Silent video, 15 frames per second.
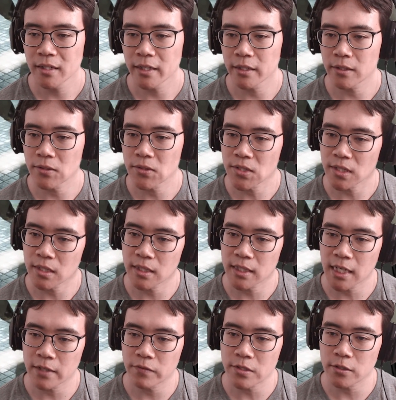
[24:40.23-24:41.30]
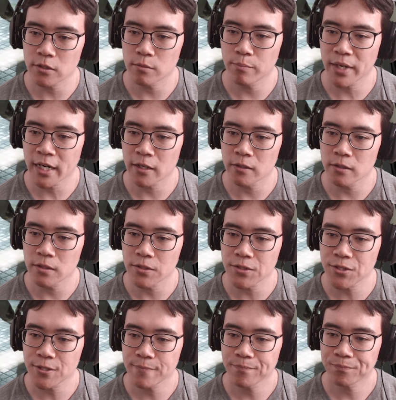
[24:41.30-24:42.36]
And you can see they have these little
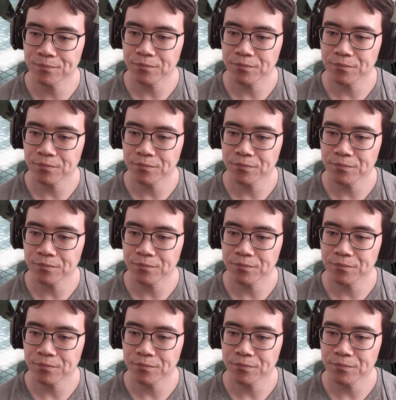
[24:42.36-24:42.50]
barrels,